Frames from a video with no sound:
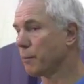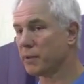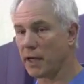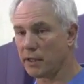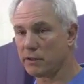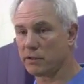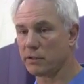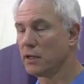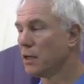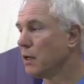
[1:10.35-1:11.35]

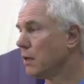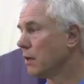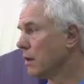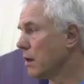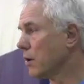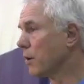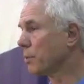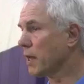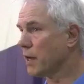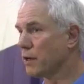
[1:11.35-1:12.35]
updates on our
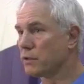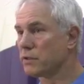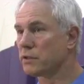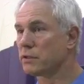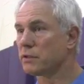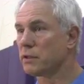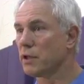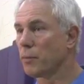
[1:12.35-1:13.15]
players,